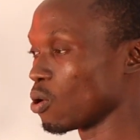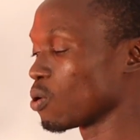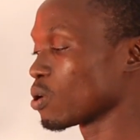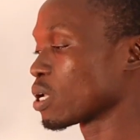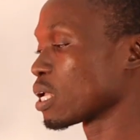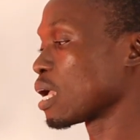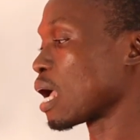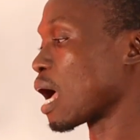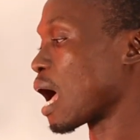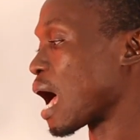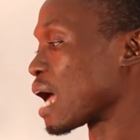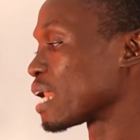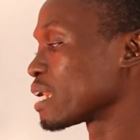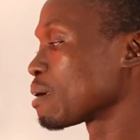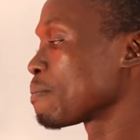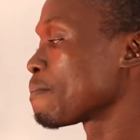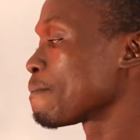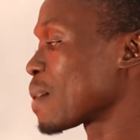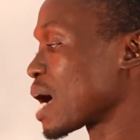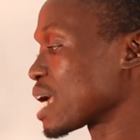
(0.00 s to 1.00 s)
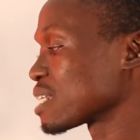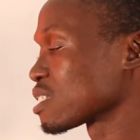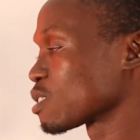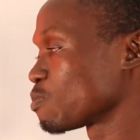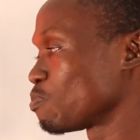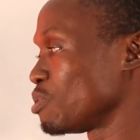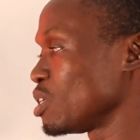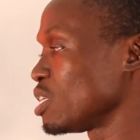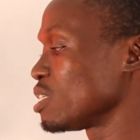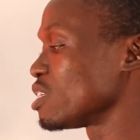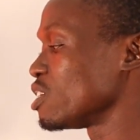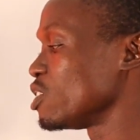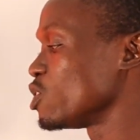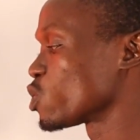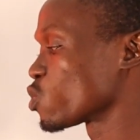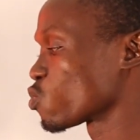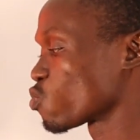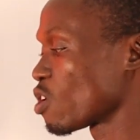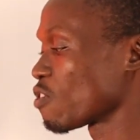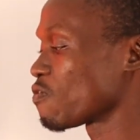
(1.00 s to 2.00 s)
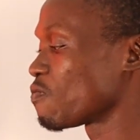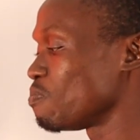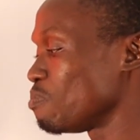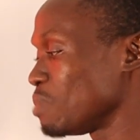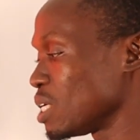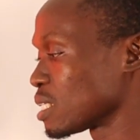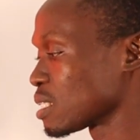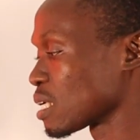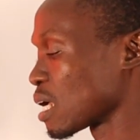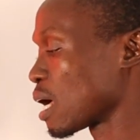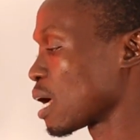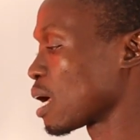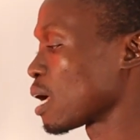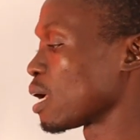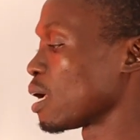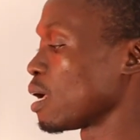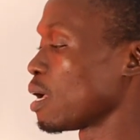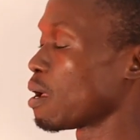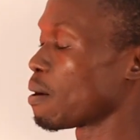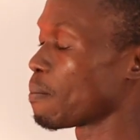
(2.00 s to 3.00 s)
Okay, and the man's speed is 12 meters